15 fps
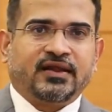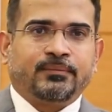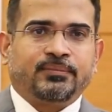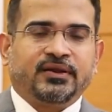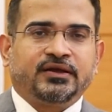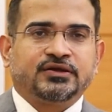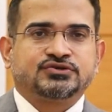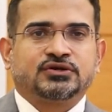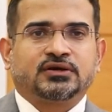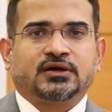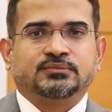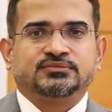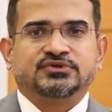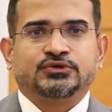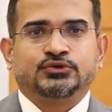application
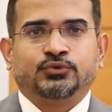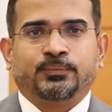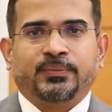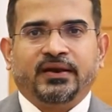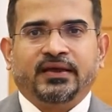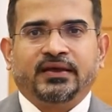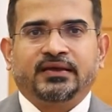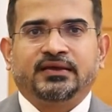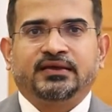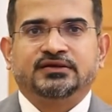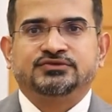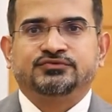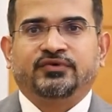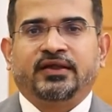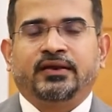comes into play
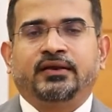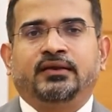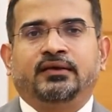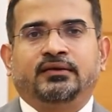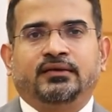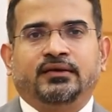is when